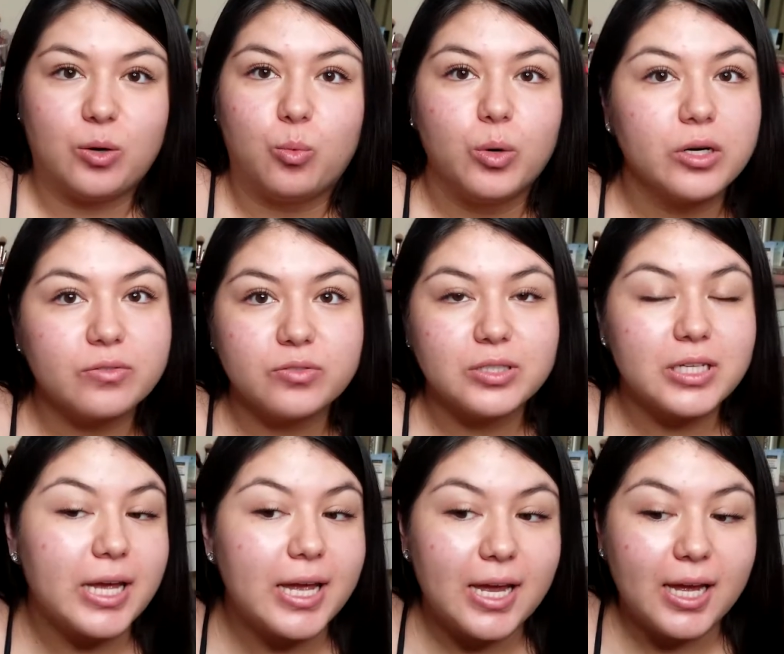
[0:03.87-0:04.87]
wonderful
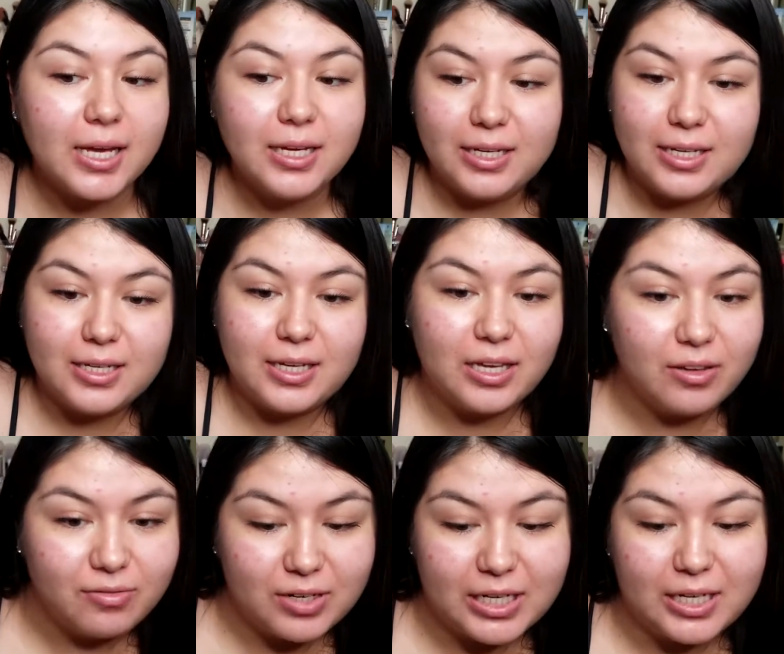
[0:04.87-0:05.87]
day,
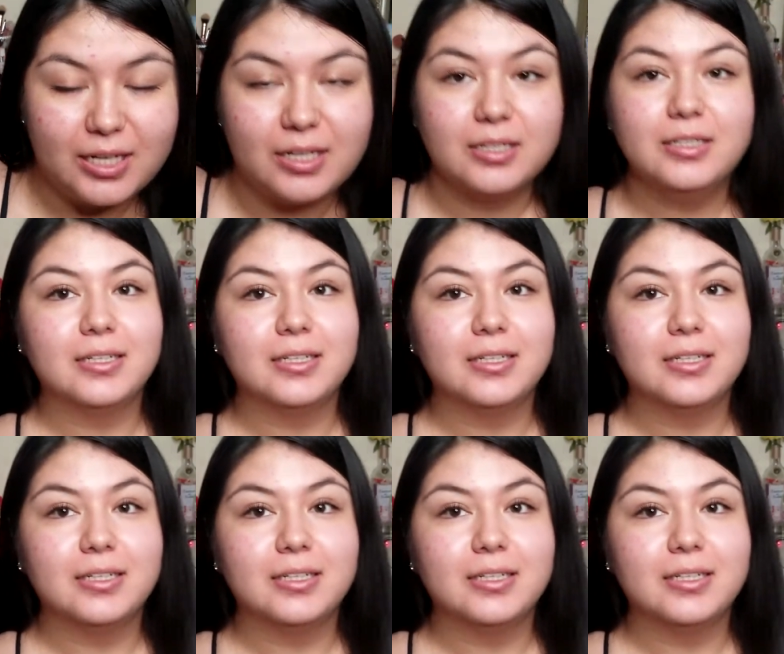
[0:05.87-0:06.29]
evening,